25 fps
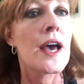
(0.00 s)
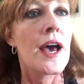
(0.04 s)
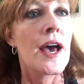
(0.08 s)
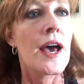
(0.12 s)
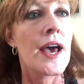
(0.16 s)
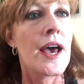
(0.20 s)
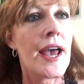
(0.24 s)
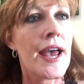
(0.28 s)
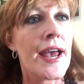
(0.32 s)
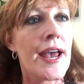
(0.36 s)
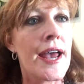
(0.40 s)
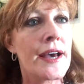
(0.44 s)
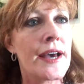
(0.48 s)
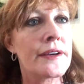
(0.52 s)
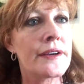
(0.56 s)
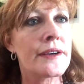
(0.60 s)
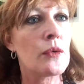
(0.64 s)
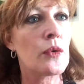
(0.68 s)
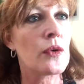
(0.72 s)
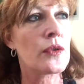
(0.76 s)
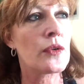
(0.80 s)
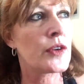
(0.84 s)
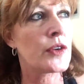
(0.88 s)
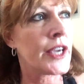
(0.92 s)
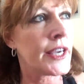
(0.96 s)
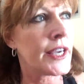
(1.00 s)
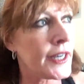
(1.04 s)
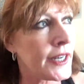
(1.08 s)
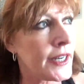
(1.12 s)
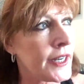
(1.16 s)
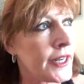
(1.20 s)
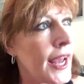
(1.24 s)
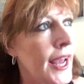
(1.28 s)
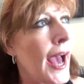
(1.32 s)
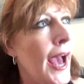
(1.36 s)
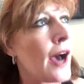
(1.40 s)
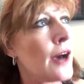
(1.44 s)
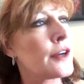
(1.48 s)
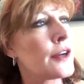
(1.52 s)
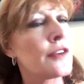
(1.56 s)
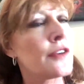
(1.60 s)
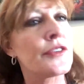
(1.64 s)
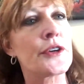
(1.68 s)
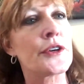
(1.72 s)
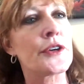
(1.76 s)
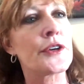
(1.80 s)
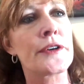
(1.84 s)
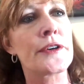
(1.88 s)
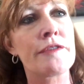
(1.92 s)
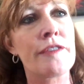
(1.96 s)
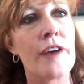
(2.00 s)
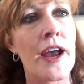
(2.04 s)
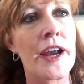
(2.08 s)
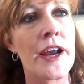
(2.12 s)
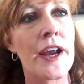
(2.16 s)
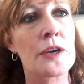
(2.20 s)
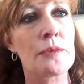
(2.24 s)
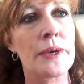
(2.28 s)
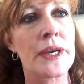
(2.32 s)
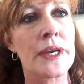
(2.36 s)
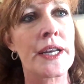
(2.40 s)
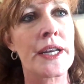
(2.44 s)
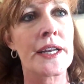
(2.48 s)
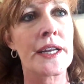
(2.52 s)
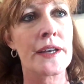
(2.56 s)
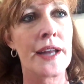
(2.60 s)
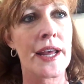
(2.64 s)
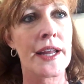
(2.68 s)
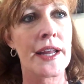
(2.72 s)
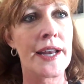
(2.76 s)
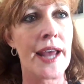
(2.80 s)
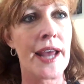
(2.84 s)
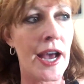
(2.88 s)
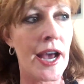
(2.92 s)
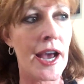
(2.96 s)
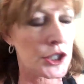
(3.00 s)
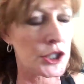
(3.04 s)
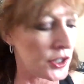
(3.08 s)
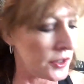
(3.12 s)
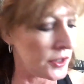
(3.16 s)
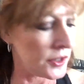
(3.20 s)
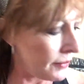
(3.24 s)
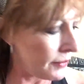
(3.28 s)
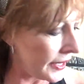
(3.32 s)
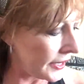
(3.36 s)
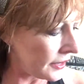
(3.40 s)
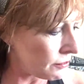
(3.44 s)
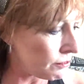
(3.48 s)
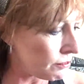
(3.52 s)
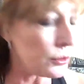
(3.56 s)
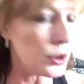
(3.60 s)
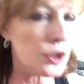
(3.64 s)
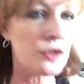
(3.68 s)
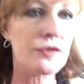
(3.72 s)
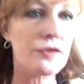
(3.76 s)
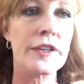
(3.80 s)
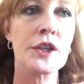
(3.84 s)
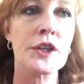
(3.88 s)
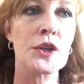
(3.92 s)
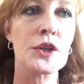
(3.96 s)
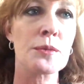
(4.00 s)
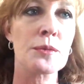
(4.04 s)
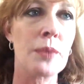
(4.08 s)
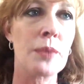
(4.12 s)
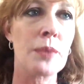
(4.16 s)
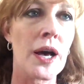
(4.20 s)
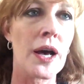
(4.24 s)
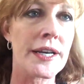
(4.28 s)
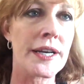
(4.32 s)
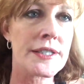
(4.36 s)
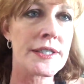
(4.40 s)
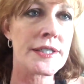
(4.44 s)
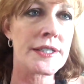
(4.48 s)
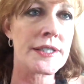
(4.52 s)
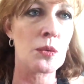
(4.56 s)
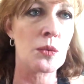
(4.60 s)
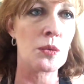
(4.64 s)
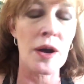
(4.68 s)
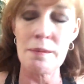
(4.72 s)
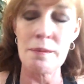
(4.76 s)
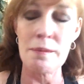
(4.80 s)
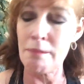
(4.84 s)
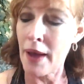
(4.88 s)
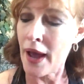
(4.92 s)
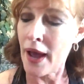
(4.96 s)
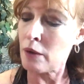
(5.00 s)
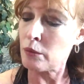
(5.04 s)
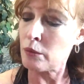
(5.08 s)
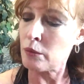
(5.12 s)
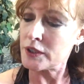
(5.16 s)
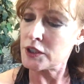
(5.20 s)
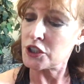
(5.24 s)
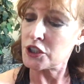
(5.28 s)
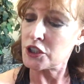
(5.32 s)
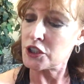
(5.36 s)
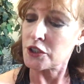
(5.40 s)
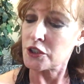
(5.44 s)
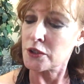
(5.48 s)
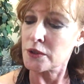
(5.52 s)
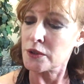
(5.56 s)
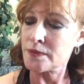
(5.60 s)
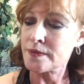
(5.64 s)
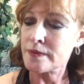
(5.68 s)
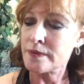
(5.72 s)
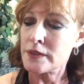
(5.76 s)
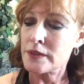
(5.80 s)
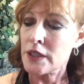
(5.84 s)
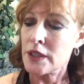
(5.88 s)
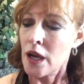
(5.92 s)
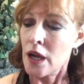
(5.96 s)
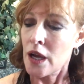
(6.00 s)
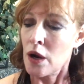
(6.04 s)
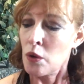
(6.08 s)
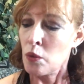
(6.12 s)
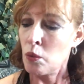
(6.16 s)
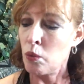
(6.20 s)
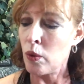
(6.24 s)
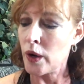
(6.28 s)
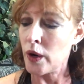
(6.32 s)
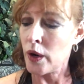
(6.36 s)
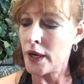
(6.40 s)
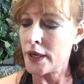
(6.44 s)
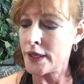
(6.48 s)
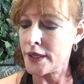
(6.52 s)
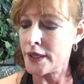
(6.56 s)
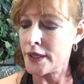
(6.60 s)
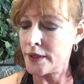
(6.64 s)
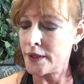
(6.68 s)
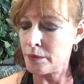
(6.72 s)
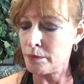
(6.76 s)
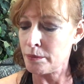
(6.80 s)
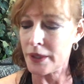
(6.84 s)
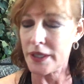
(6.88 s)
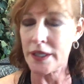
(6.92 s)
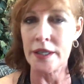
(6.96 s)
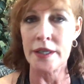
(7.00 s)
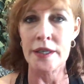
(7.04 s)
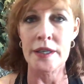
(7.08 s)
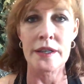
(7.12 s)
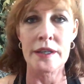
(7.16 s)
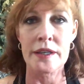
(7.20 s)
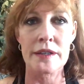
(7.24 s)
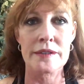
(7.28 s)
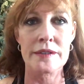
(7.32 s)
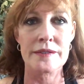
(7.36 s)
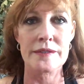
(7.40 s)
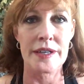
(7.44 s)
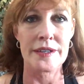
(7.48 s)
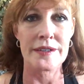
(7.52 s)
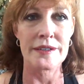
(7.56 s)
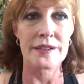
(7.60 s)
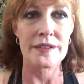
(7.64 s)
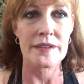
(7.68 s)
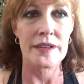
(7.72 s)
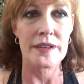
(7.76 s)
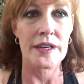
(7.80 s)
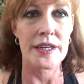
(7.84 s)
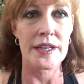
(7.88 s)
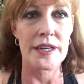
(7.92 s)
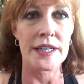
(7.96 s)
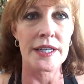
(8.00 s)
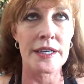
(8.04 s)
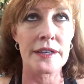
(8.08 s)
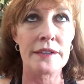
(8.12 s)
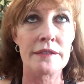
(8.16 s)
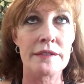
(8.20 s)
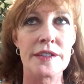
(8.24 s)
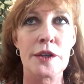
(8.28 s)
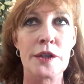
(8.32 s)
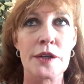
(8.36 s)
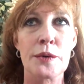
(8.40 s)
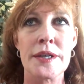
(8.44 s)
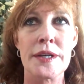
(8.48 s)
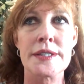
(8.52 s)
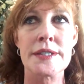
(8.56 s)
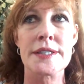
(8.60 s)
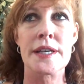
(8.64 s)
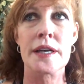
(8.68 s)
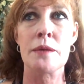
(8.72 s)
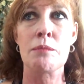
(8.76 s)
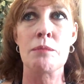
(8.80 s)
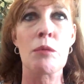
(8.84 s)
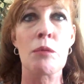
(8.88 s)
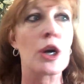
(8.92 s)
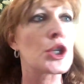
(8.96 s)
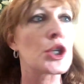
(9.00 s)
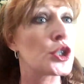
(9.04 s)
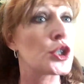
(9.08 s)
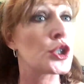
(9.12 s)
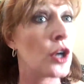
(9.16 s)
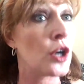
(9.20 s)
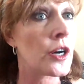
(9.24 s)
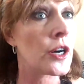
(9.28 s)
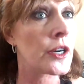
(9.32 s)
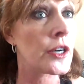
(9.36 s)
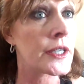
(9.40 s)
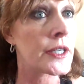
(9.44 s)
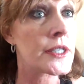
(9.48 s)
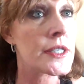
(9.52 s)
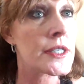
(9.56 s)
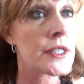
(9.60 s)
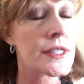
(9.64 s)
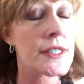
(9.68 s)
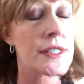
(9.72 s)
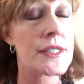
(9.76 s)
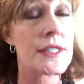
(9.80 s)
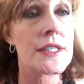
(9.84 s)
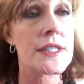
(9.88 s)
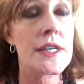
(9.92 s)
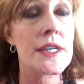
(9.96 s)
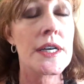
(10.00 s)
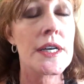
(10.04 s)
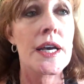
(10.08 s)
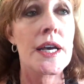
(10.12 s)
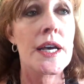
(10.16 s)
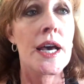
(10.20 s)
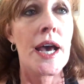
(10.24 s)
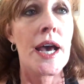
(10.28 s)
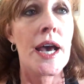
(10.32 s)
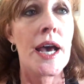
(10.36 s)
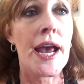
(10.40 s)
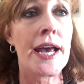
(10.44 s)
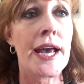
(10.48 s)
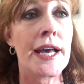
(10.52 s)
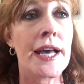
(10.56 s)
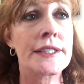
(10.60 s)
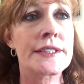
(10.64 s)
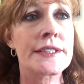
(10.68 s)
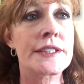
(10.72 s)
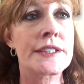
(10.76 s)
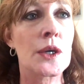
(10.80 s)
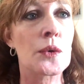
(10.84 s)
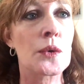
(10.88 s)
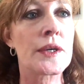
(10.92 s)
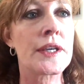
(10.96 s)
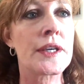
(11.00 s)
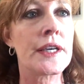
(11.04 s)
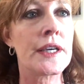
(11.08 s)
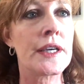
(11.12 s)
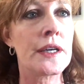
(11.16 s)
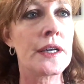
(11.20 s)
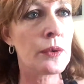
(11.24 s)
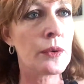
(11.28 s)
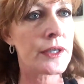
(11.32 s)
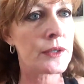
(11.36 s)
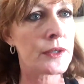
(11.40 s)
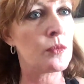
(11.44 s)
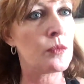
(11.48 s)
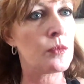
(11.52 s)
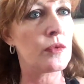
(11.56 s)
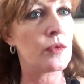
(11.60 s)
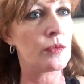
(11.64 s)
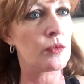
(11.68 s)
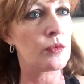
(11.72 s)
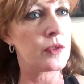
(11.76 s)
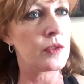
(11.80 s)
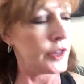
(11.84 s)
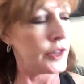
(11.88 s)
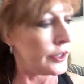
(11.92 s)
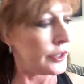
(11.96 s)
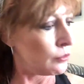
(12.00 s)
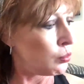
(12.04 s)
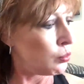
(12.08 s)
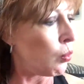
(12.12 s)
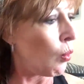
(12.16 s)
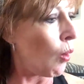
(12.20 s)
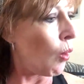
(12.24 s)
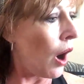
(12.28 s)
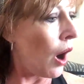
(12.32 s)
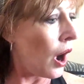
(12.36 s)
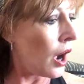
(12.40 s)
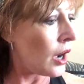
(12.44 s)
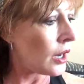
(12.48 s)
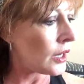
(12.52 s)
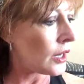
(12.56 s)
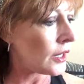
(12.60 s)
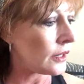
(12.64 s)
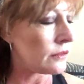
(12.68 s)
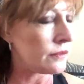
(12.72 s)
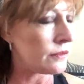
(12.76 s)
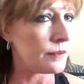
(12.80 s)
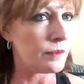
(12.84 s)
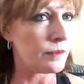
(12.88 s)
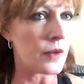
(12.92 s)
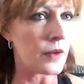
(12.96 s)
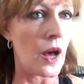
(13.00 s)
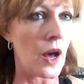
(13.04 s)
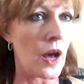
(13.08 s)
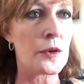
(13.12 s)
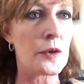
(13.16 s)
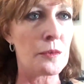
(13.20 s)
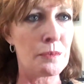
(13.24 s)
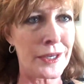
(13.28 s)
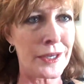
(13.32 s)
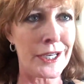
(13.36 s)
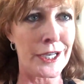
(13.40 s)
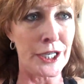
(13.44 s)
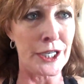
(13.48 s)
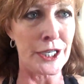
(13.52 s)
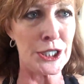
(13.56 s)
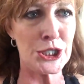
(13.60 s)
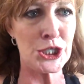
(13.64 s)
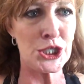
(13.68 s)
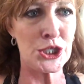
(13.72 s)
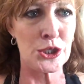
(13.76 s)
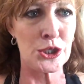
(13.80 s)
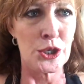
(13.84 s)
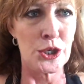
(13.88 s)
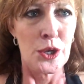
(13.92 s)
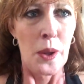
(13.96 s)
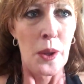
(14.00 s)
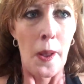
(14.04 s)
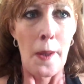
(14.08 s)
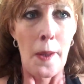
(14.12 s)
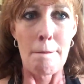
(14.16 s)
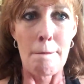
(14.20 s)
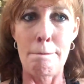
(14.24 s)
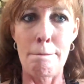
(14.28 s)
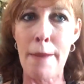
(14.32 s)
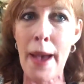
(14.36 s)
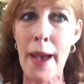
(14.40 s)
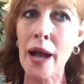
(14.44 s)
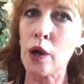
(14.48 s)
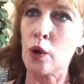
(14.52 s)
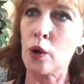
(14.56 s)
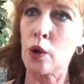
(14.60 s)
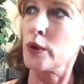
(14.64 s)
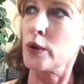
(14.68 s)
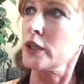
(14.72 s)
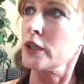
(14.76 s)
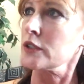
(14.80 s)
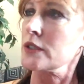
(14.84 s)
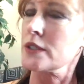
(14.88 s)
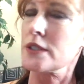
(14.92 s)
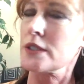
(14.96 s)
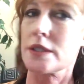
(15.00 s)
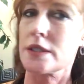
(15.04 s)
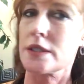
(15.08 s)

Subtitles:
and getting out of your environment and actually moving your body. So what Matt would do would be, and he's a martial artist, and so he would walk on the beach backwards,